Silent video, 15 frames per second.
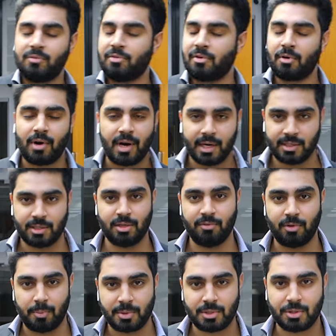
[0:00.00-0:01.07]
a variety
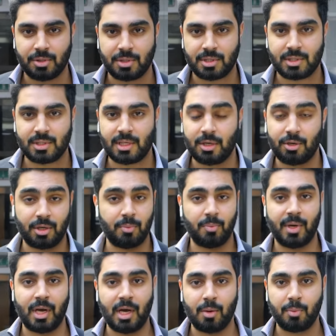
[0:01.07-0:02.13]
of opportunities that you can
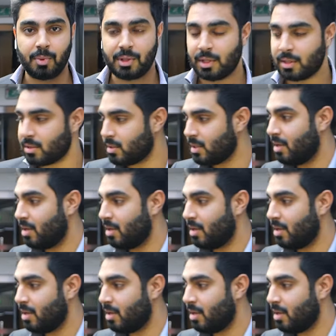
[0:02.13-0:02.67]
pick up with us.